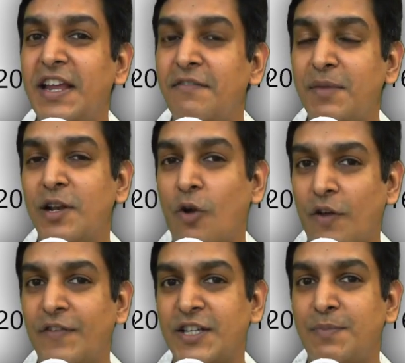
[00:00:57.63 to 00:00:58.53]
gave me a lot
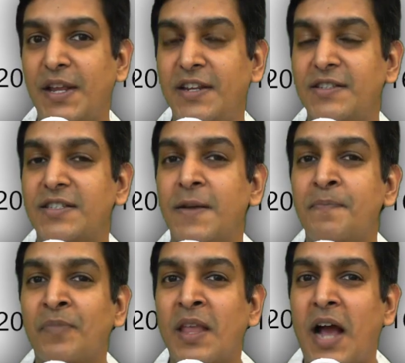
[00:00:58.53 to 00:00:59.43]
of experience.
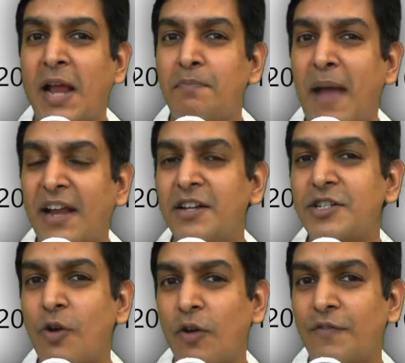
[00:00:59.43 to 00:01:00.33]
I
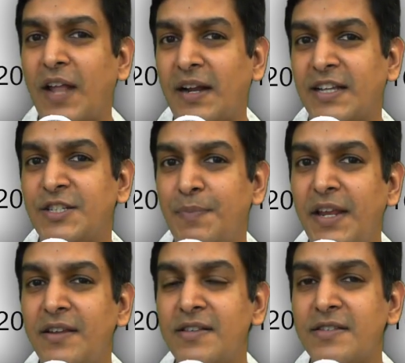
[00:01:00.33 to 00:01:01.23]
packaged all of that
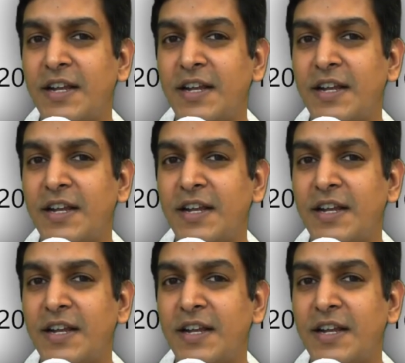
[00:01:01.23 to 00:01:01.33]
experience